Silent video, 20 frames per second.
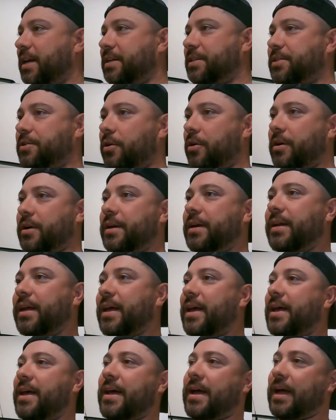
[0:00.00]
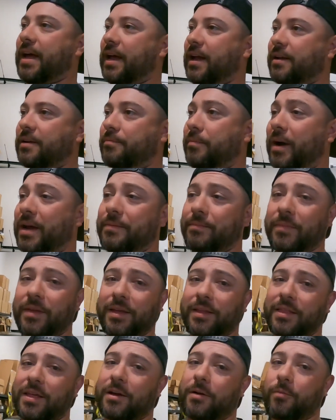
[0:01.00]
I started and might
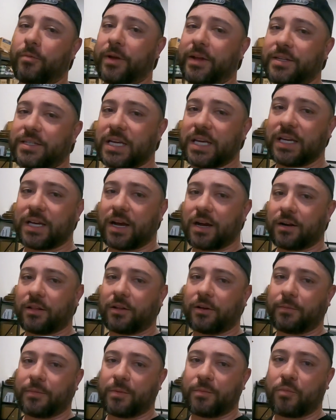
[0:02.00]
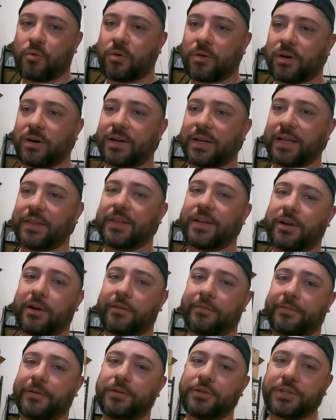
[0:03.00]
mean that we take on a little bit more in the
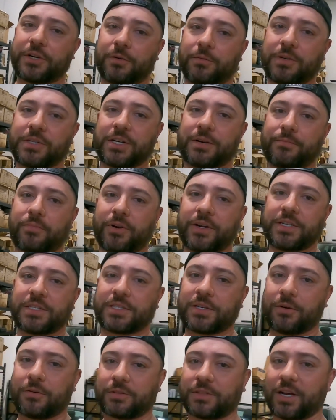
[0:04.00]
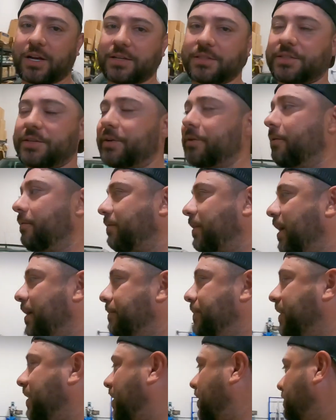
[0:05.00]
near future, which I'm pretty stoked on too, if
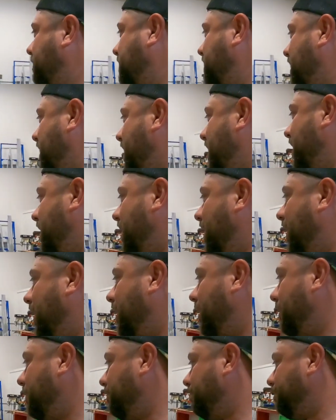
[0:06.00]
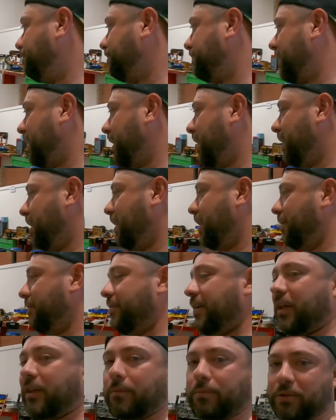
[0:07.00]
that becomes um, uh,
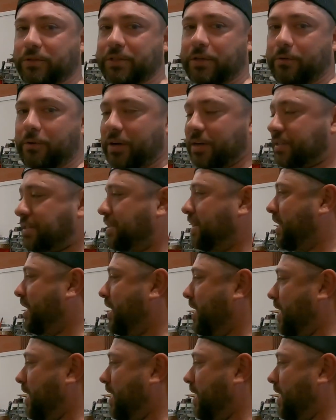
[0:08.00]
available to us